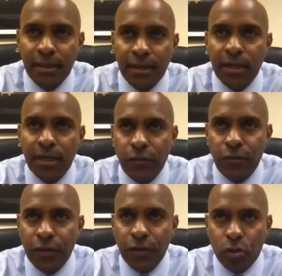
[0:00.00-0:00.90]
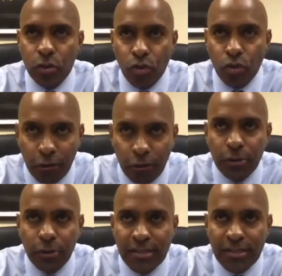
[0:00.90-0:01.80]
a lawful arrest.
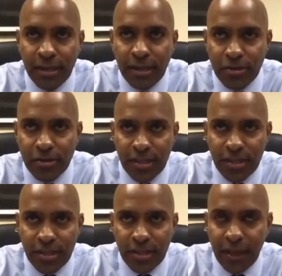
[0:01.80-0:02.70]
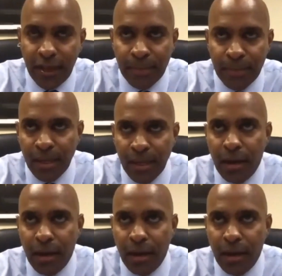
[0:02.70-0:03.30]
A lawful arrest. All right.